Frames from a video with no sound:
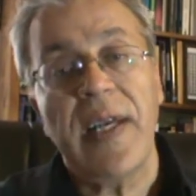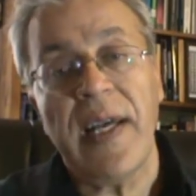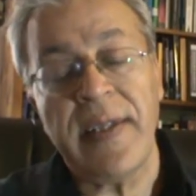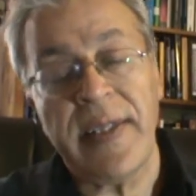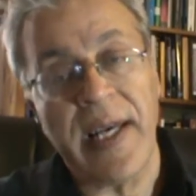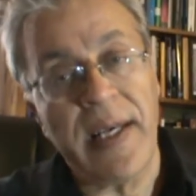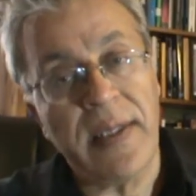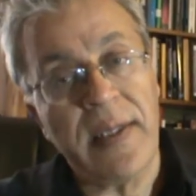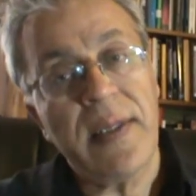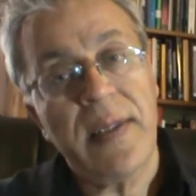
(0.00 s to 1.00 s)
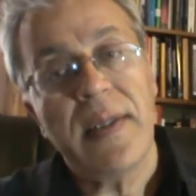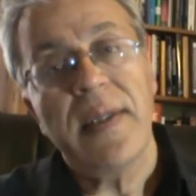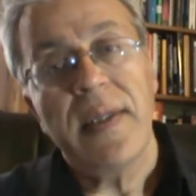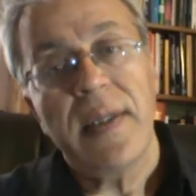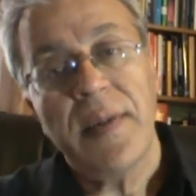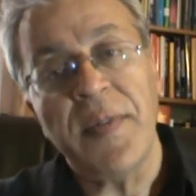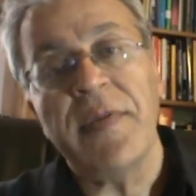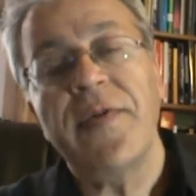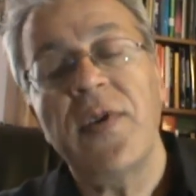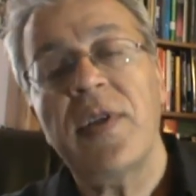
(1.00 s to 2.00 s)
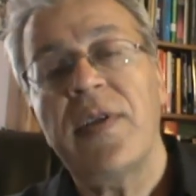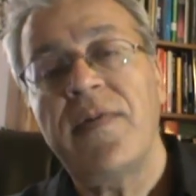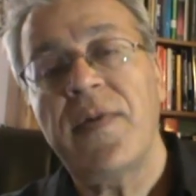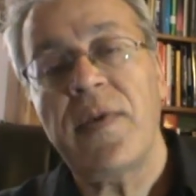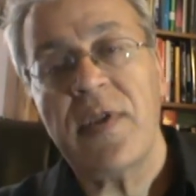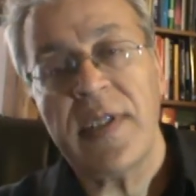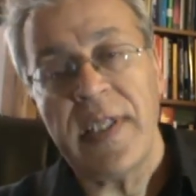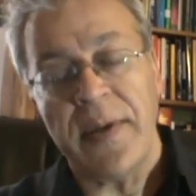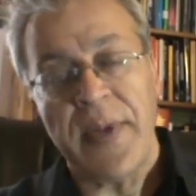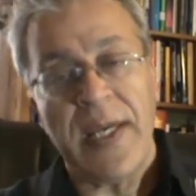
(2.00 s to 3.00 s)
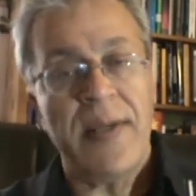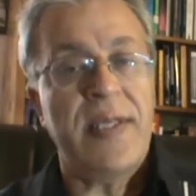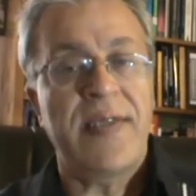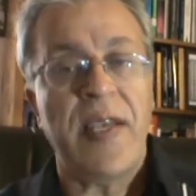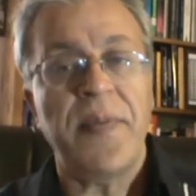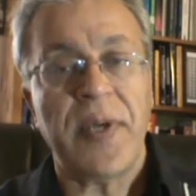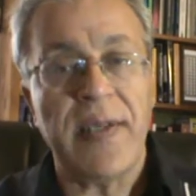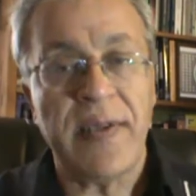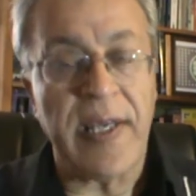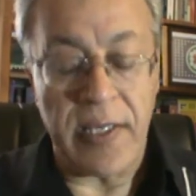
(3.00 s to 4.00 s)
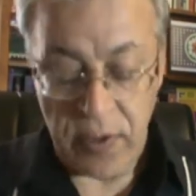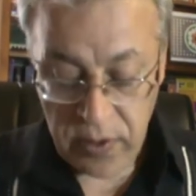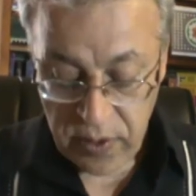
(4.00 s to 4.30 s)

and then before divorce they may separate their